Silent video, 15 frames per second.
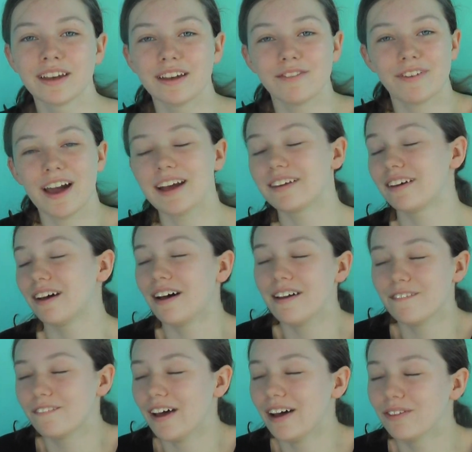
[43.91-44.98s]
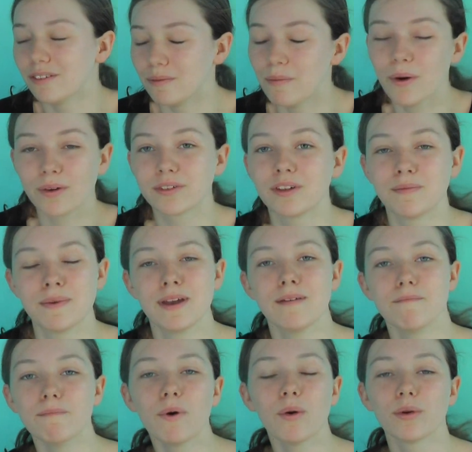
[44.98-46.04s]
In fact, I found mocks to
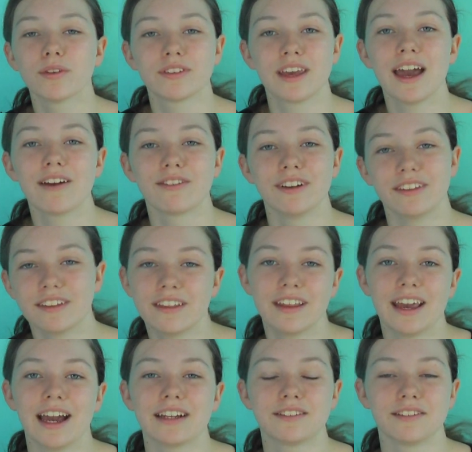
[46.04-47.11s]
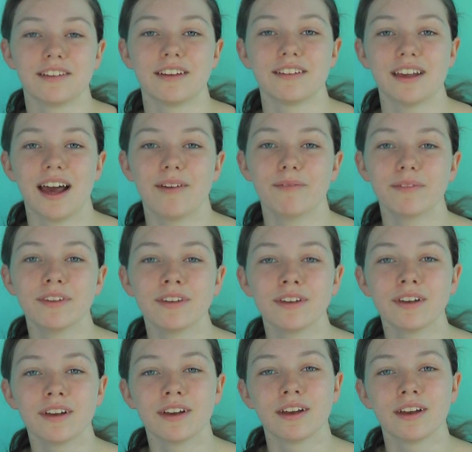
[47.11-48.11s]
be more scary than the actual exams.